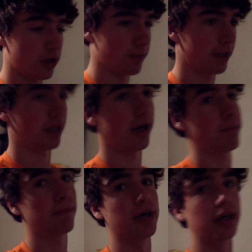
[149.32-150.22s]
sorry about
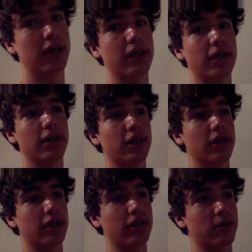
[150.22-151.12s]
that, but
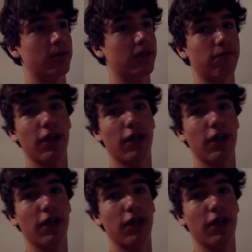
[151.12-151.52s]
so this